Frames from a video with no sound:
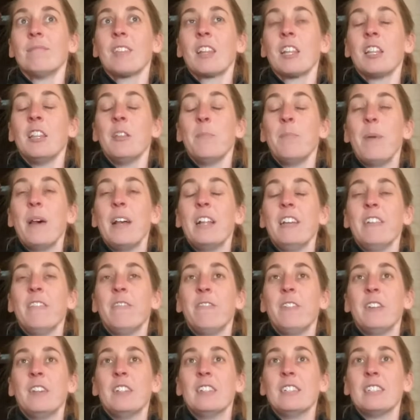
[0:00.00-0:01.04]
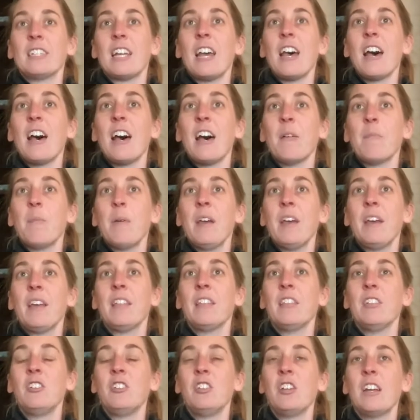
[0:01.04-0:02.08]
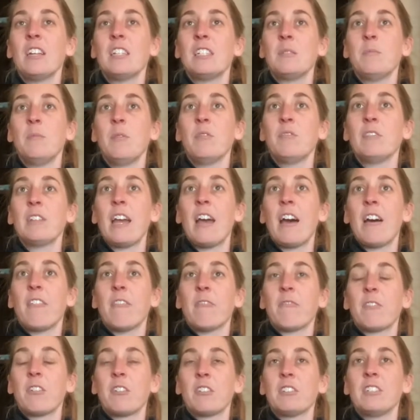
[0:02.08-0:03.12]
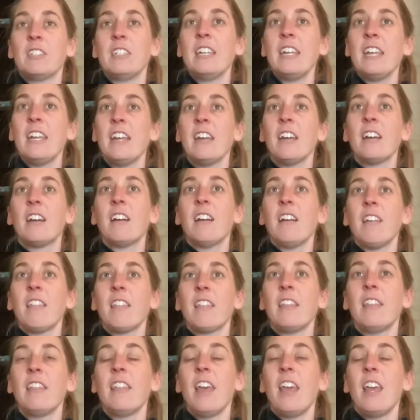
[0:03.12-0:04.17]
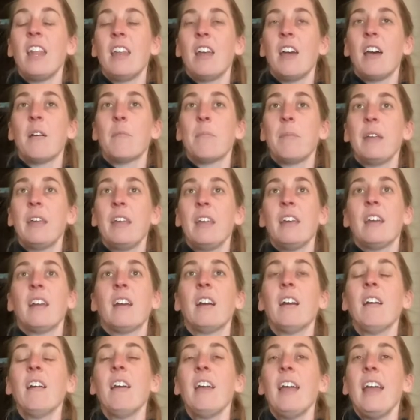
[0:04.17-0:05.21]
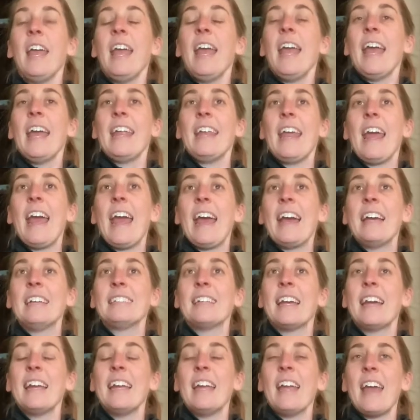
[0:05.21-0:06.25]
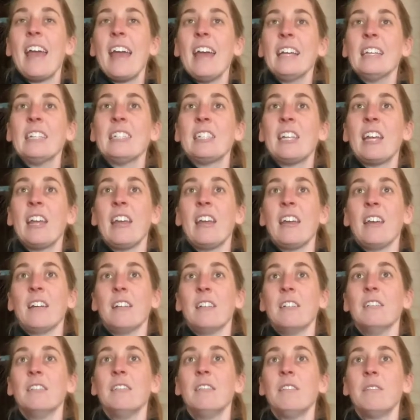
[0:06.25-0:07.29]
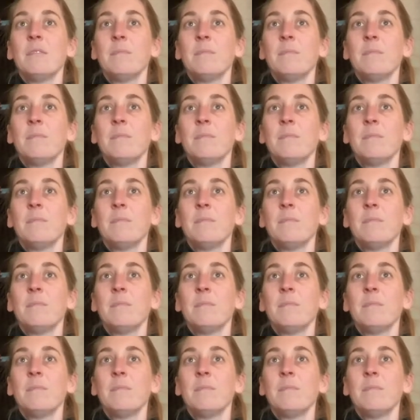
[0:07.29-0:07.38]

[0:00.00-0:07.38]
the belly fills up, the chest moves out first here, then up here. And as I exhale,